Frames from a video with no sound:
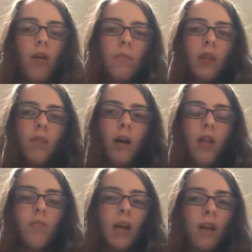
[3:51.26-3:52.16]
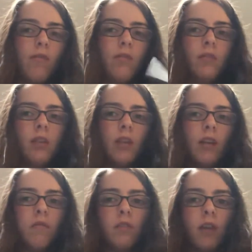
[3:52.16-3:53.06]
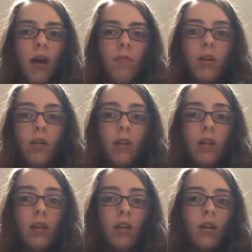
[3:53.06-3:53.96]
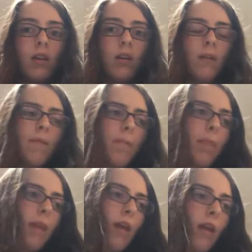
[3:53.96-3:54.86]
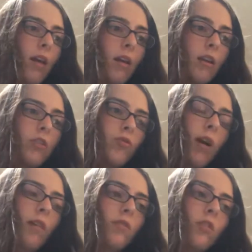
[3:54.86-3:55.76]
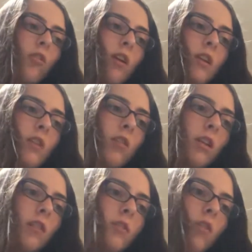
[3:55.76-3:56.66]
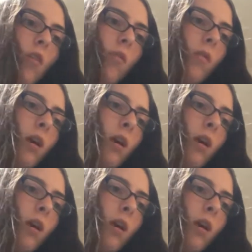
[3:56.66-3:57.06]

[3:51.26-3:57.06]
the amount of behaviors in a given time period, and trials to criterion. So